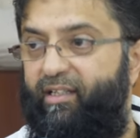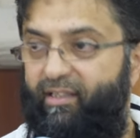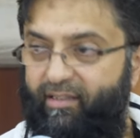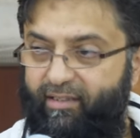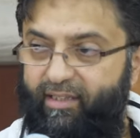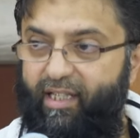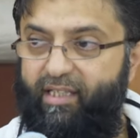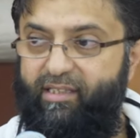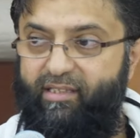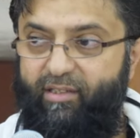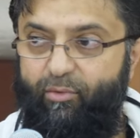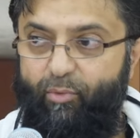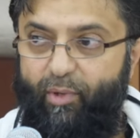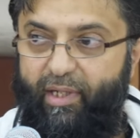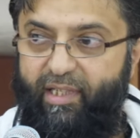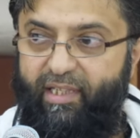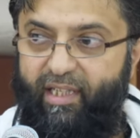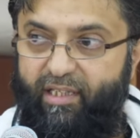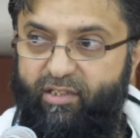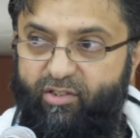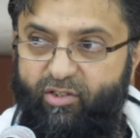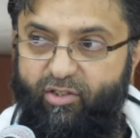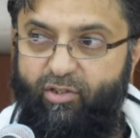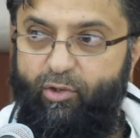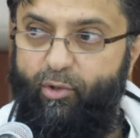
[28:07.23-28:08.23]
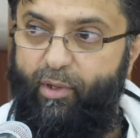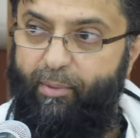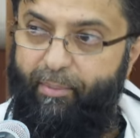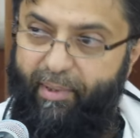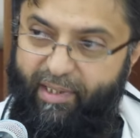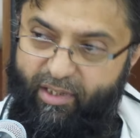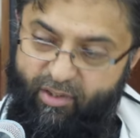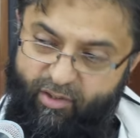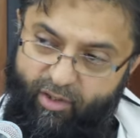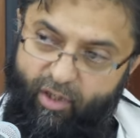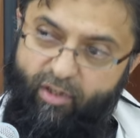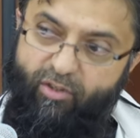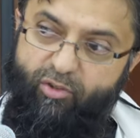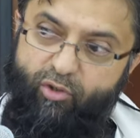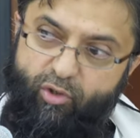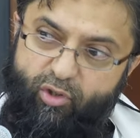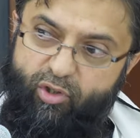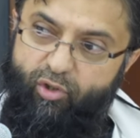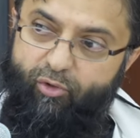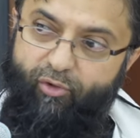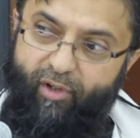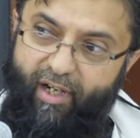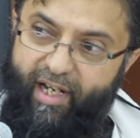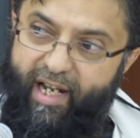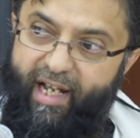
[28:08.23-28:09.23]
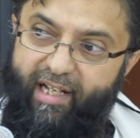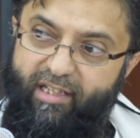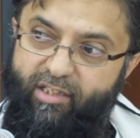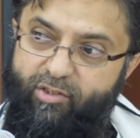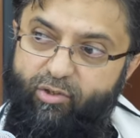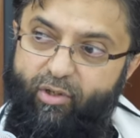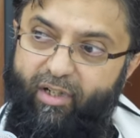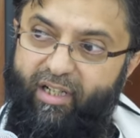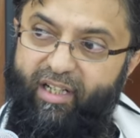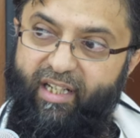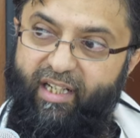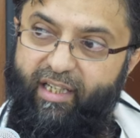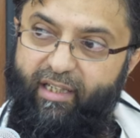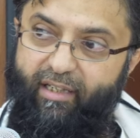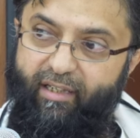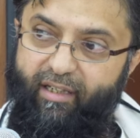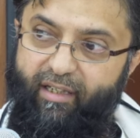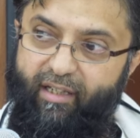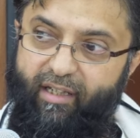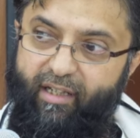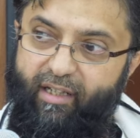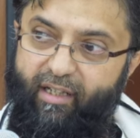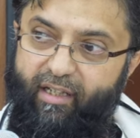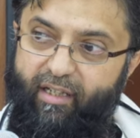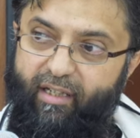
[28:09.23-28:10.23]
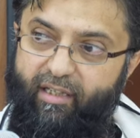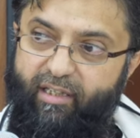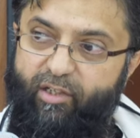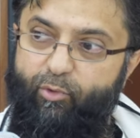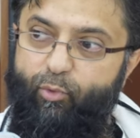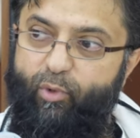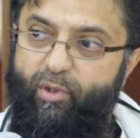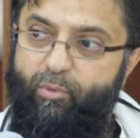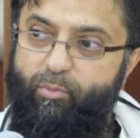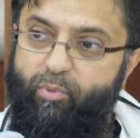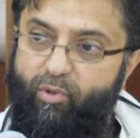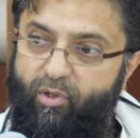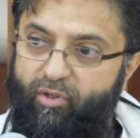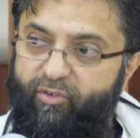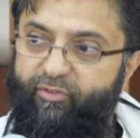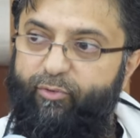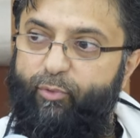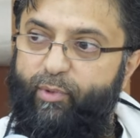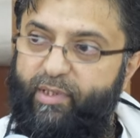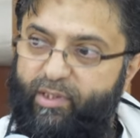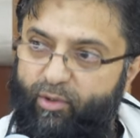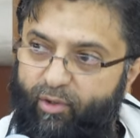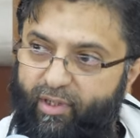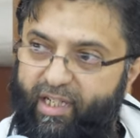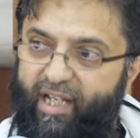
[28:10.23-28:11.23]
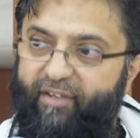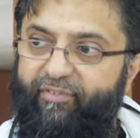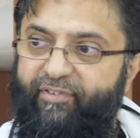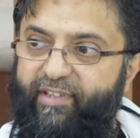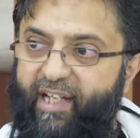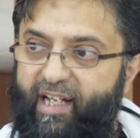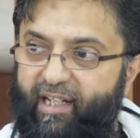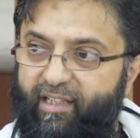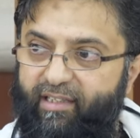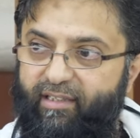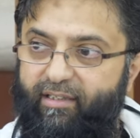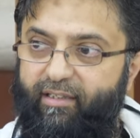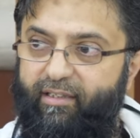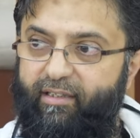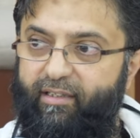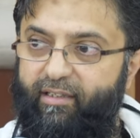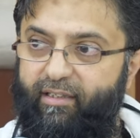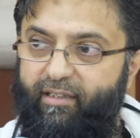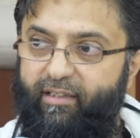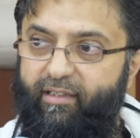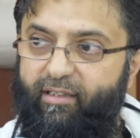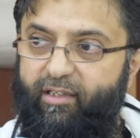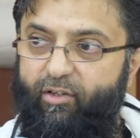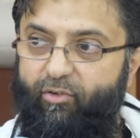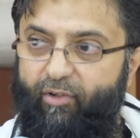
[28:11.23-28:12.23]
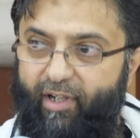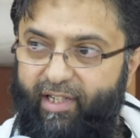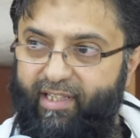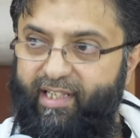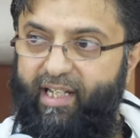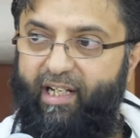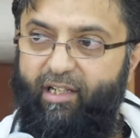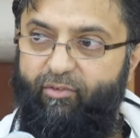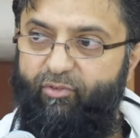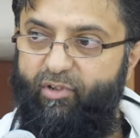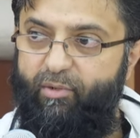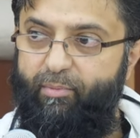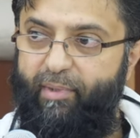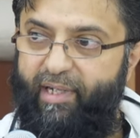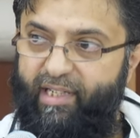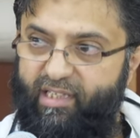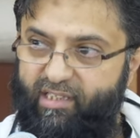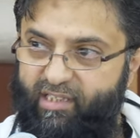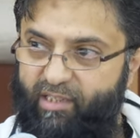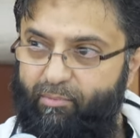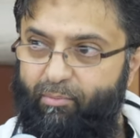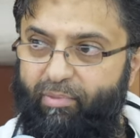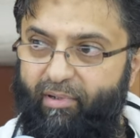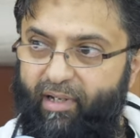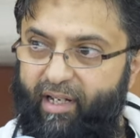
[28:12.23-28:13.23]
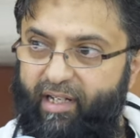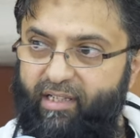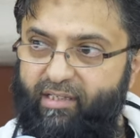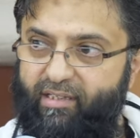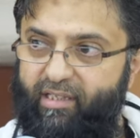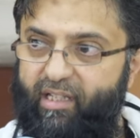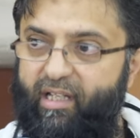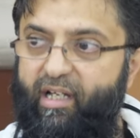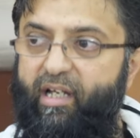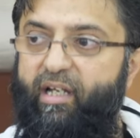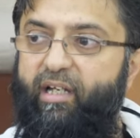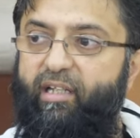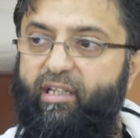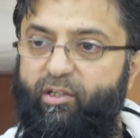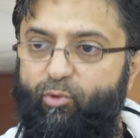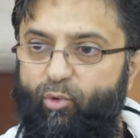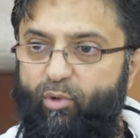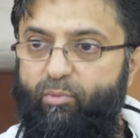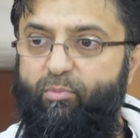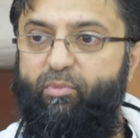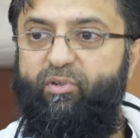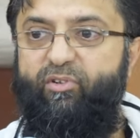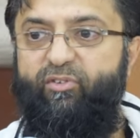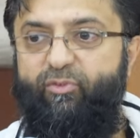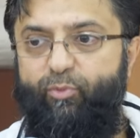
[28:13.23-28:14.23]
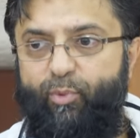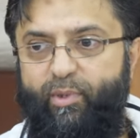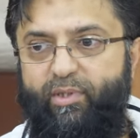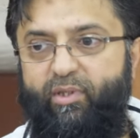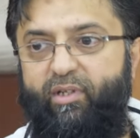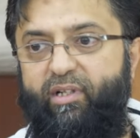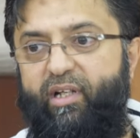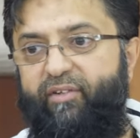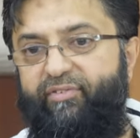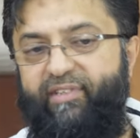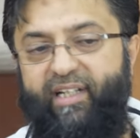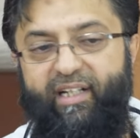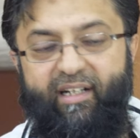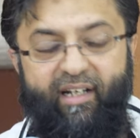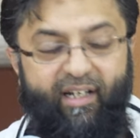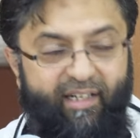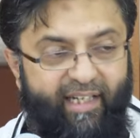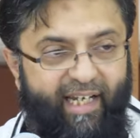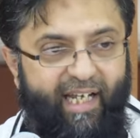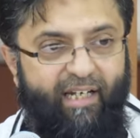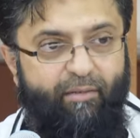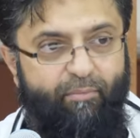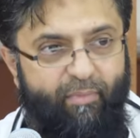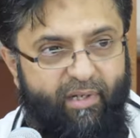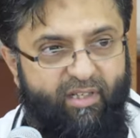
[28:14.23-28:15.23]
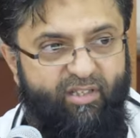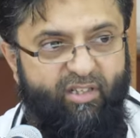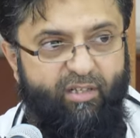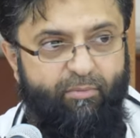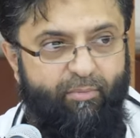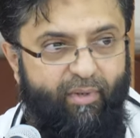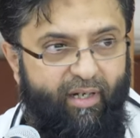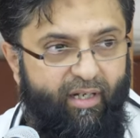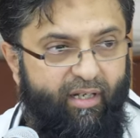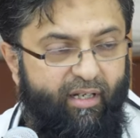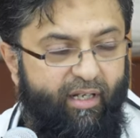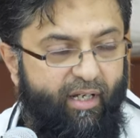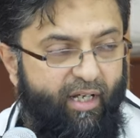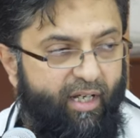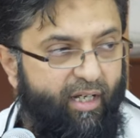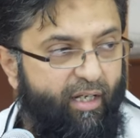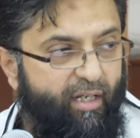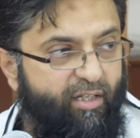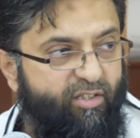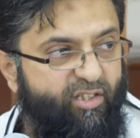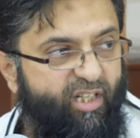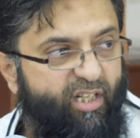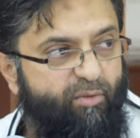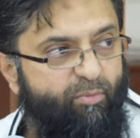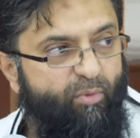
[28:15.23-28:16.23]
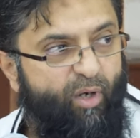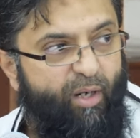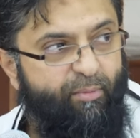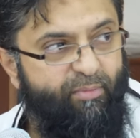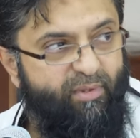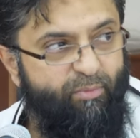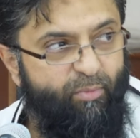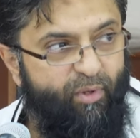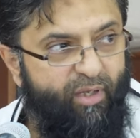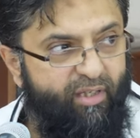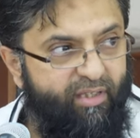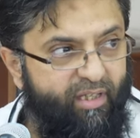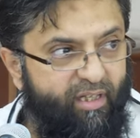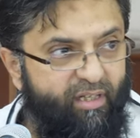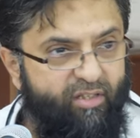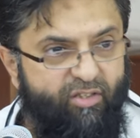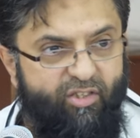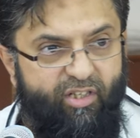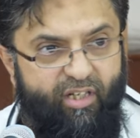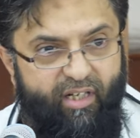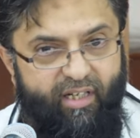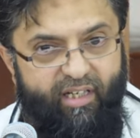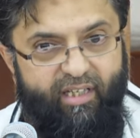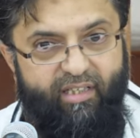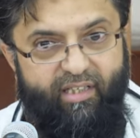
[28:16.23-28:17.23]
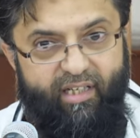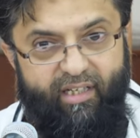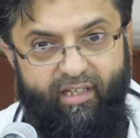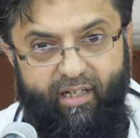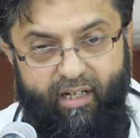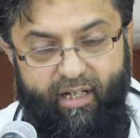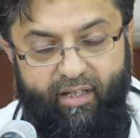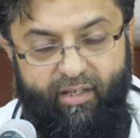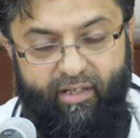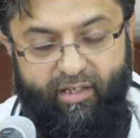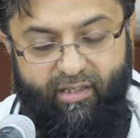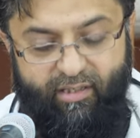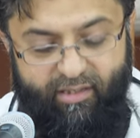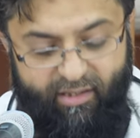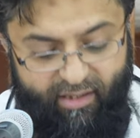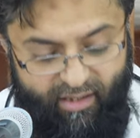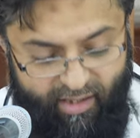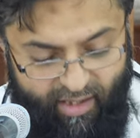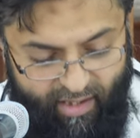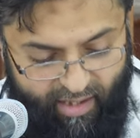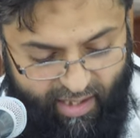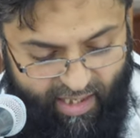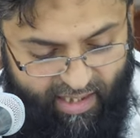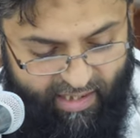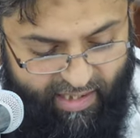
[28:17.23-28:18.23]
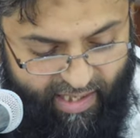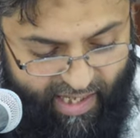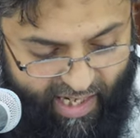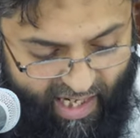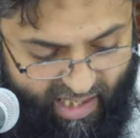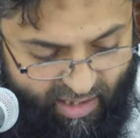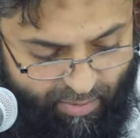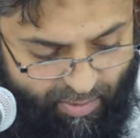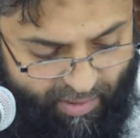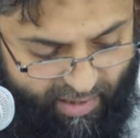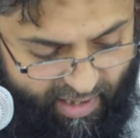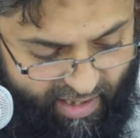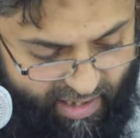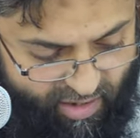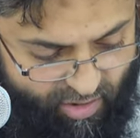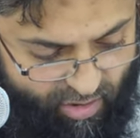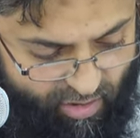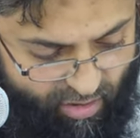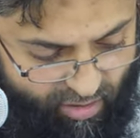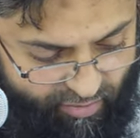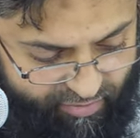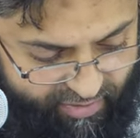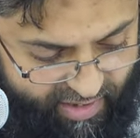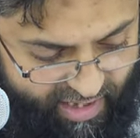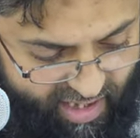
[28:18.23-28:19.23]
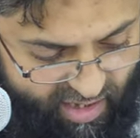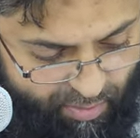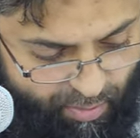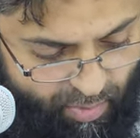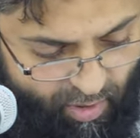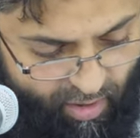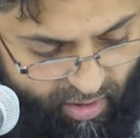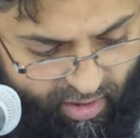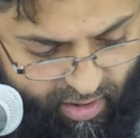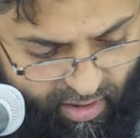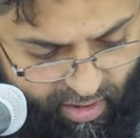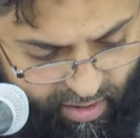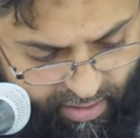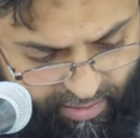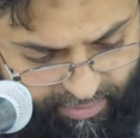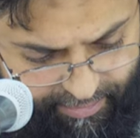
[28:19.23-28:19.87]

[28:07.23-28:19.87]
That's the way that you do it. But you don't use your right hand to clean. You would move with your left hand. Your right hand remains in place. You would move with your left hand. Again, mentioned by Sheikh Muhammad Mukhtar al-Hafid and others in their explanation of this book.